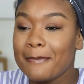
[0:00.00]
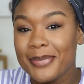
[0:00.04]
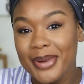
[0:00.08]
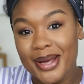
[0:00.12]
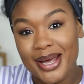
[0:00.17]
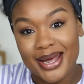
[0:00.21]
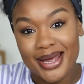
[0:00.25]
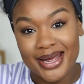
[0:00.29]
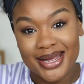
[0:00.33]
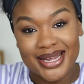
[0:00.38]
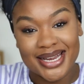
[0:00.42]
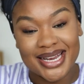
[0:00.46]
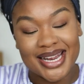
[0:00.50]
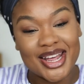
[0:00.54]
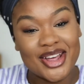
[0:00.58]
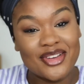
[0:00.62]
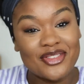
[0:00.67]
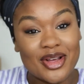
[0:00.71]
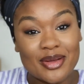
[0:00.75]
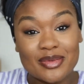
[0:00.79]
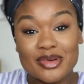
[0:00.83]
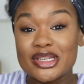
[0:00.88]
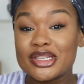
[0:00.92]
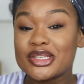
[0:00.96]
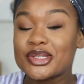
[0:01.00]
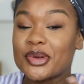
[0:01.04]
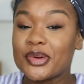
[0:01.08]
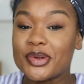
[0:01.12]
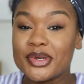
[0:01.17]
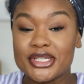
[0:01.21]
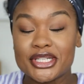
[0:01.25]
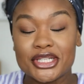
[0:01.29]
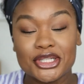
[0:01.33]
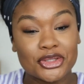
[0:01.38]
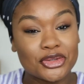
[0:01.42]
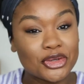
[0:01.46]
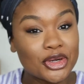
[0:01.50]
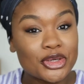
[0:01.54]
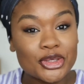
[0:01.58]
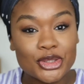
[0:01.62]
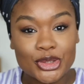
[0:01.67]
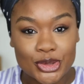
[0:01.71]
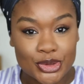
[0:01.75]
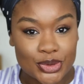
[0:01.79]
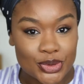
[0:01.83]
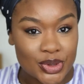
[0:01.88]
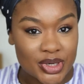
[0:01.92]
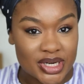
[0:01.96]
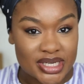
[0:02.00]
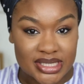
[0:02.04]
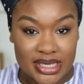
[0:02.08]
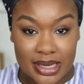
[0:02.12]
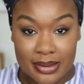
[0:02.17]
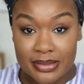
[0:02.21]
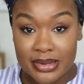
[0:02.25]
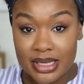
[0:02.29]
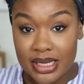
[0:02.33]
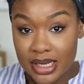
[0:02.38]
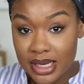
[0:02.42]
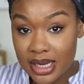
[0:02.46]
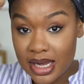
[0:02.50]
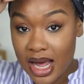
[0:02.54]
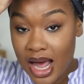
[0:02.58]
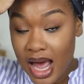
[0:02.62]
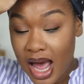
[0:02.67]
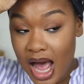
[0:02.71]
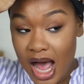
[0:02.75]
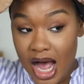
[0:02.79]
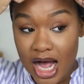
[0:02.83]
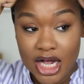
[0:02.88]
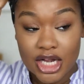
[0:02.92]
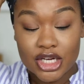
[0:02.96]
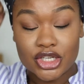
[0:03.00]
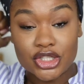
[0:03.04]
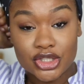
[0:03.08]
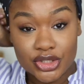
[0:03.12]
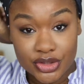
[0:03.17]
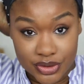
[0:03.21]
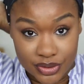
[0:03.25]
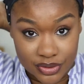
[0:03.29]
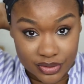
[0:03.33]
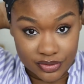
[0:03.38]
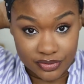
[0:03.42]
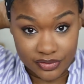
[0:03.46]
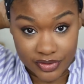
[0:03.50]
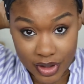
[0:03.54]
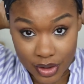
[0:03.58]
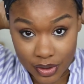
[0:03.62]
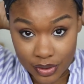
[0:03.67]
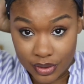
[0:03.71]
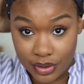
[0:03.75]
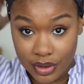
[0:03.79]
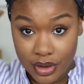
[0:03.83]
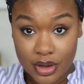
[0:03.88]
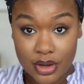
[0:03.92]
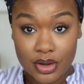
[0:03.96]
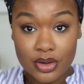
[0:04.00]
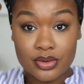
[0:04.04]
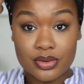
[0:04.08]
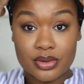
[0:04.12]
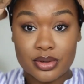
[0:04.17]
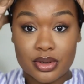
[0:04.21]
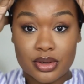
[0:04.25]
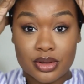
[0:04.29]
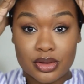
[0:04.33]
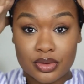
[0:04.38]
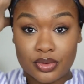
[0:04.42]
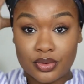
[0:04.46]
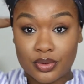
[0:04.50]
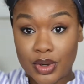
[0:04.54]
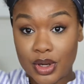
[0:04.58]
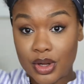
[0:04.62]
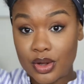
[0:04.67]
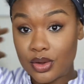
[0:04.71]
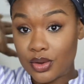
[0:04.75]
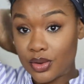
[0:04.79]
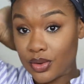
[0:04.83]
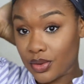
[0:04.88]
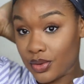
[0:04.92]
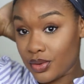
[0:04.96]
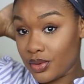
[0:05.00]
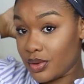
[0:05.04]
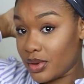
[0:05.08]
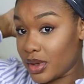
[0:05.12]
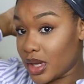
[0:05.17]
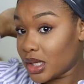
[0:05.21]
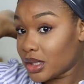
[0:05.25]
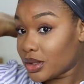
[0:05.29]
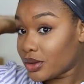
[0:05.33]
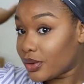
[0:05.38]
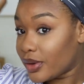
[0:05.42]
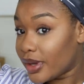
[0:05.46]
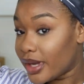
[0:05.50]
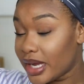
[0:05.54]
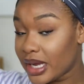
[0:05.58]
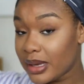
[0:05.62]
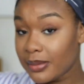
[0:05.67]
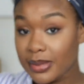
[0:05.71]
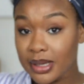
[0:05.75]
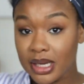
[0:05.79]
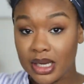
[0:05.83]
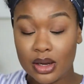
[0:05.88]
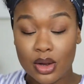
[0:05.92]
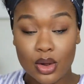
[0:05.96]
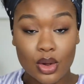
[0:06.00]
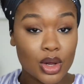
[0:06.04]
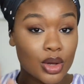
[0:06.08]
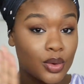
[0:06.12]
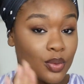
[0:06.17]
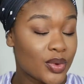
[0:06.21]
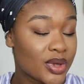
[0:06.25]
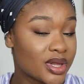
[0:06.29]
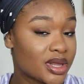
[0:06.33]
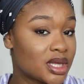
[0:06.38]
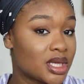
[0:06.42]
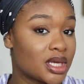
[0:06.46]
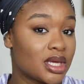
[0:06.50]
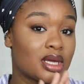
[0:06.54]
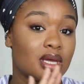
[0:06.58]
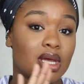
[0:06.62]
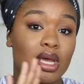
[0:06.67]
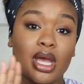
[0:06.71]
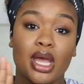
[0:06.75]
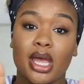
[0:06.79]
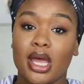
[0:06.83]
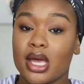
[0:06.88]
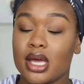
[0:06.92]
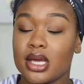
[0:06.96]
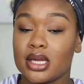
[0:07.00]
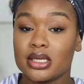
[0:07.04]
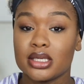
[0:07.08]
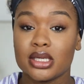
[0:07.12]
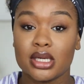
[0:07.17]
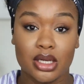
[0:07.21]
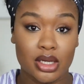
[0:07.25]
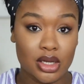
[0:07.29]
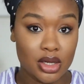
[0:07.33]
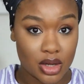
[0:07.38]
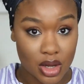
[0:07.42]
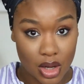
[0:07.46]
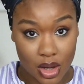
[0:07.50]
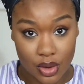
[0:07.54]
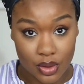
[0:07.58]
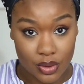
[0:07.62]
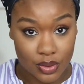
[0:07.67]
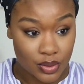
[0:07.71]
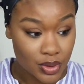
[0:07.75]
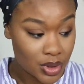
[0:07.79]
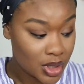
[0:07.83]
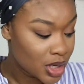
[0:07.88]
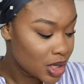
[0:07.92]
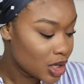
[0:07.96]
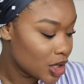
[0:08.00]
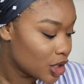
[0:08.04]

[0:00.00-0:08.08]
But if I'm just going to the grocery store or something, I'll just do the Velcro, throw a little headband on with it, and go.